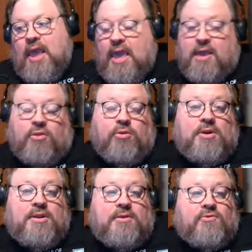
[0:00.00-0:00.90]

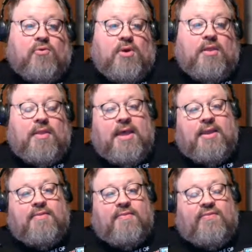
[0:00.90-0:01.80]
including a
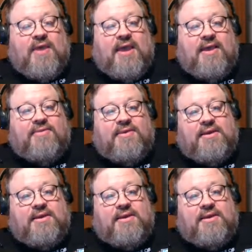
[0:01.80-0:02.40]
storyline that